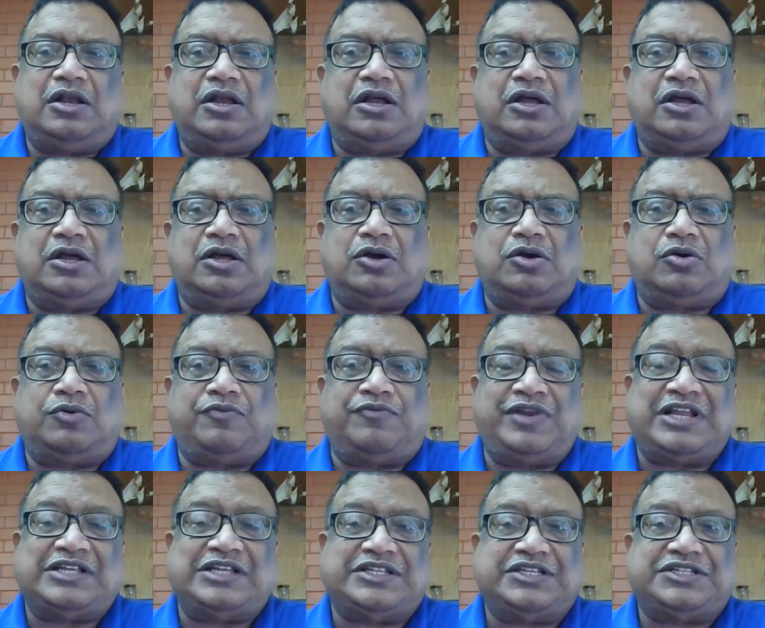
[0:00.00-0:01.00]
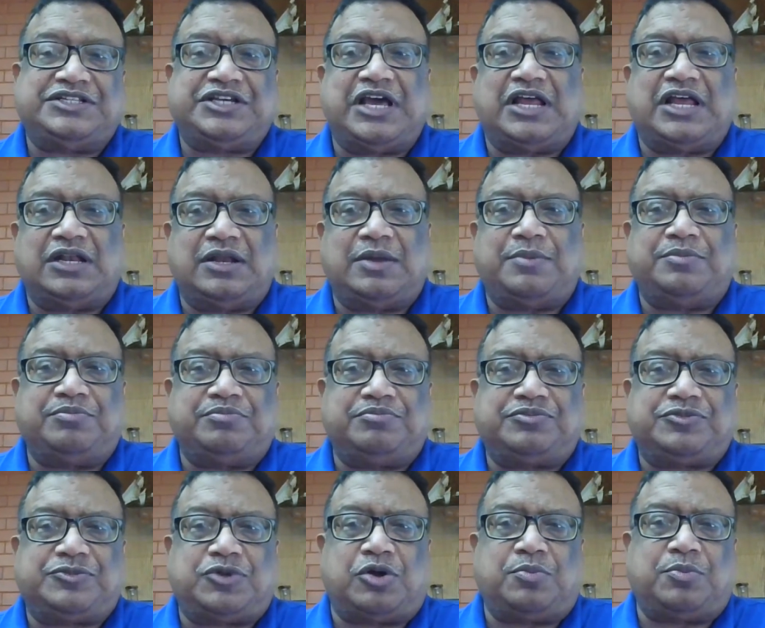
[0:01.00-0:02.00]
Or when I say channel,
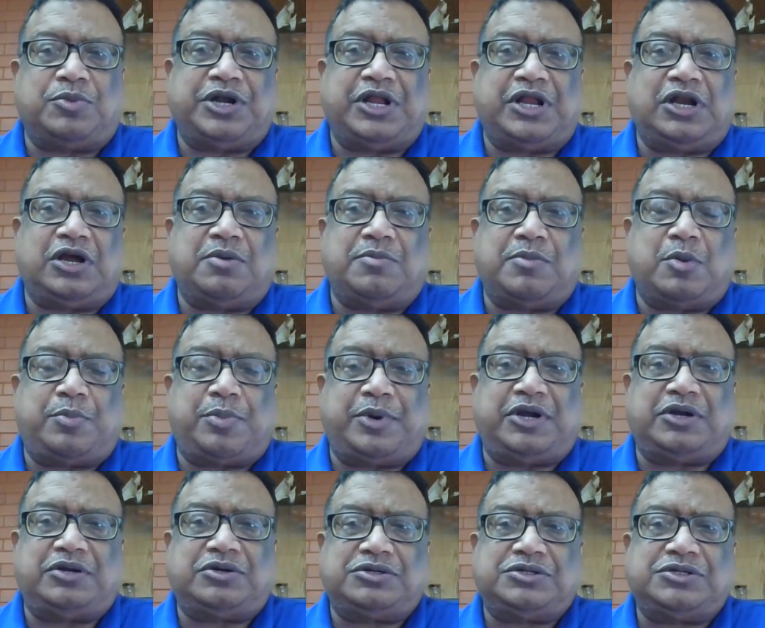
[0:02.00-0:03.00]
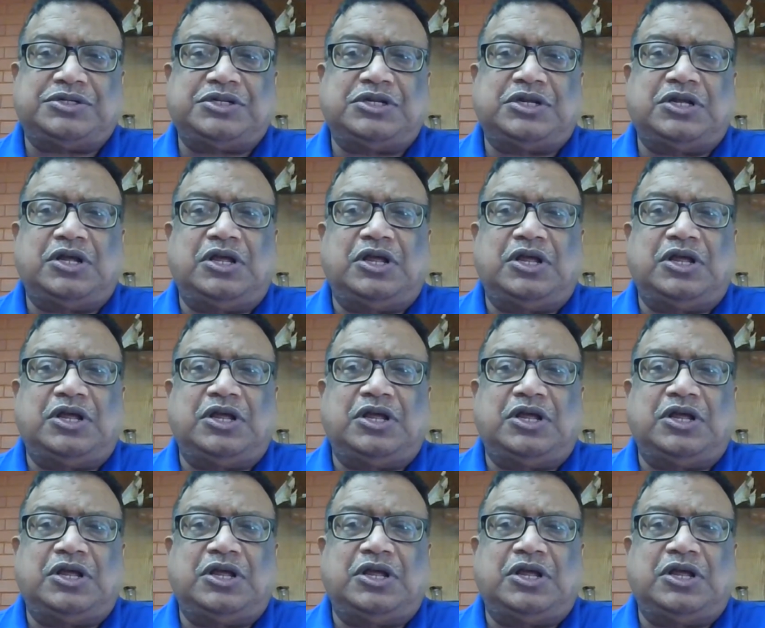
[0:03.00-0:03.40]
I'm talking about telecom operators.